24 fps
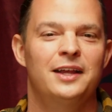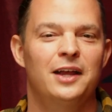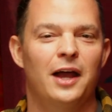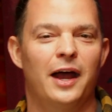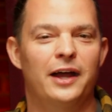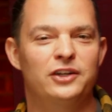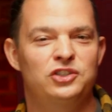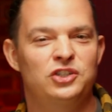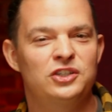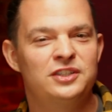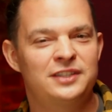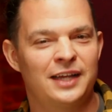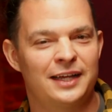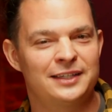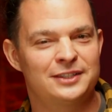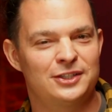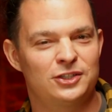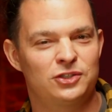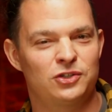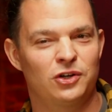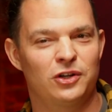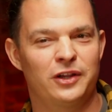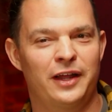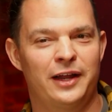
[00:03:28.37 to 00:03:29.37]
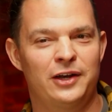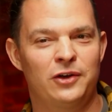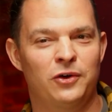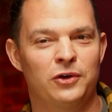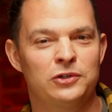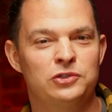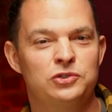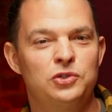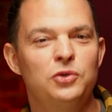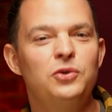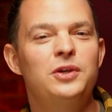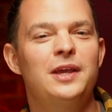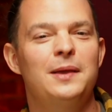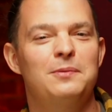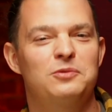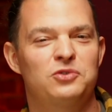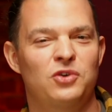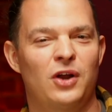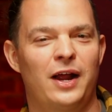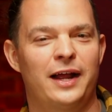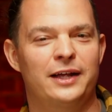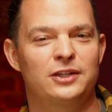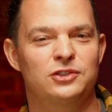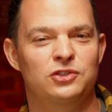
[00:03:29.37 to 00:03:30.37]
Uh, she says to Ser Laenor, "Do keep
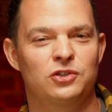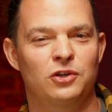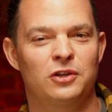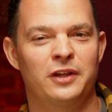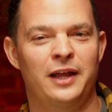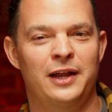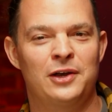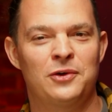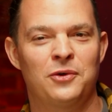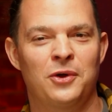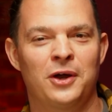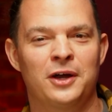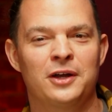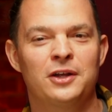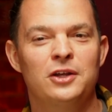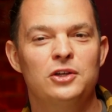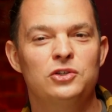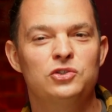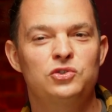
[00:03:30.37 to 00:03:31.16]
trying, Ser Laenor.